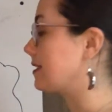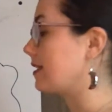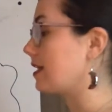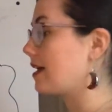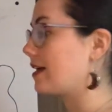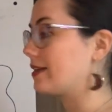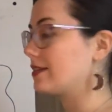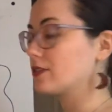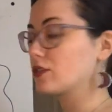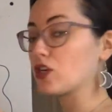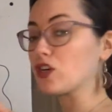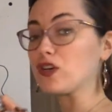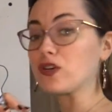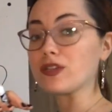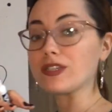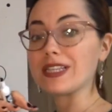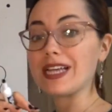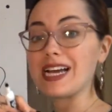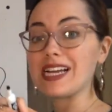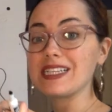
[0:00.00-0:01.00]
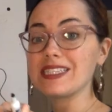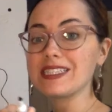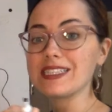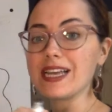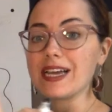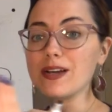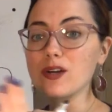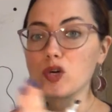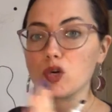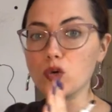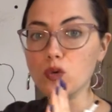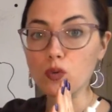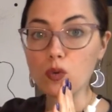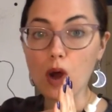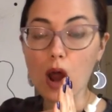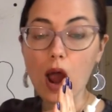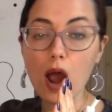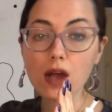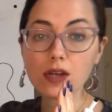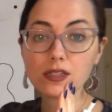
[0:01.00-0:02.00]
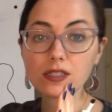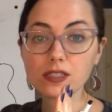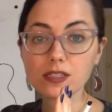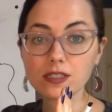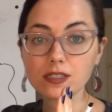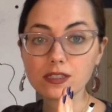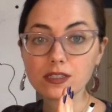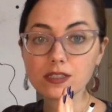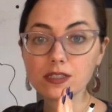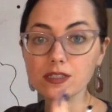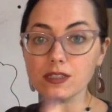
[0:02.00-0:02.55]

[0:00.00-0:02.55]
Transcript: lines, or lines that cross.